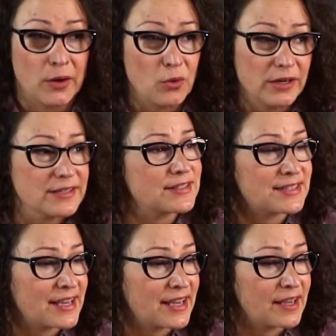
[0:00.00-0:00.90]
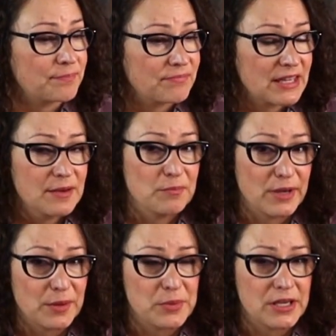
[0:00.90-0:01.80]
I want to say,
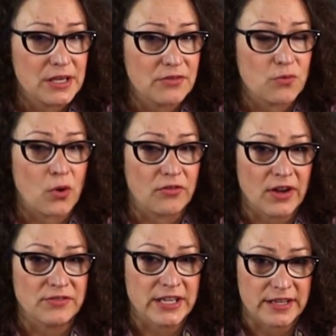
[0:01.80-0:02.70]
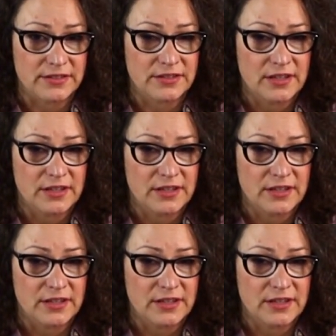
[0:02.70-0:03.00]
maybe 4 or 5 days,